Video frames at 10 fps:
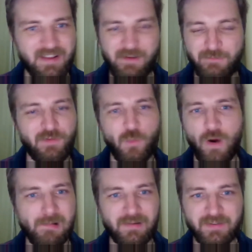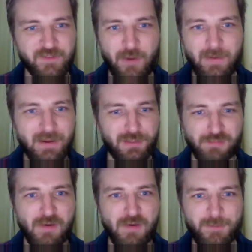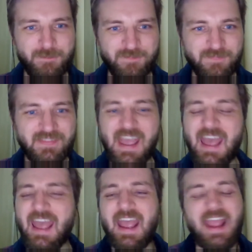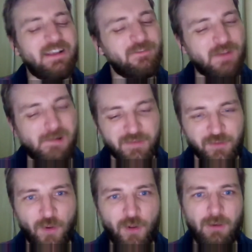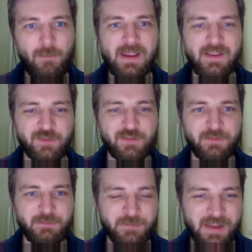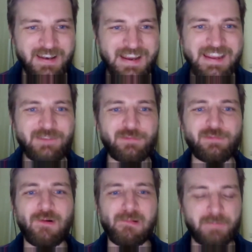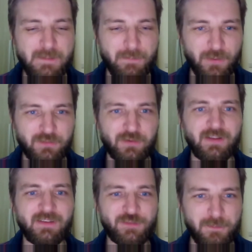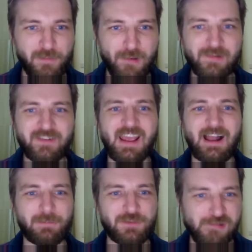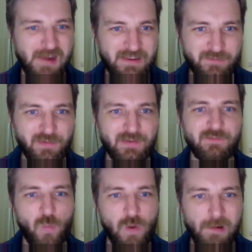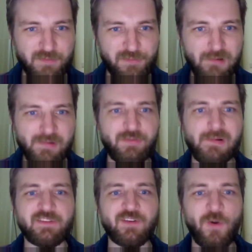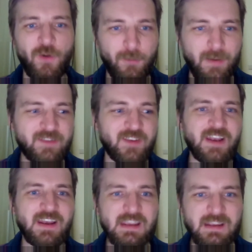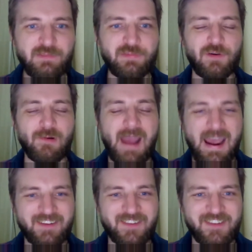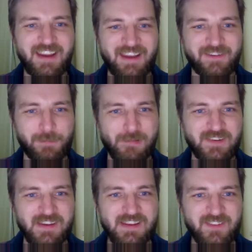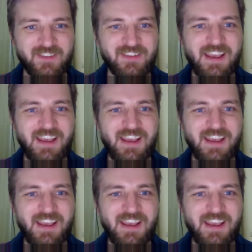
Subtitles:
the world is going through, there is always a need for people to support, to help train the workforce. There is always a need for accessing expertise.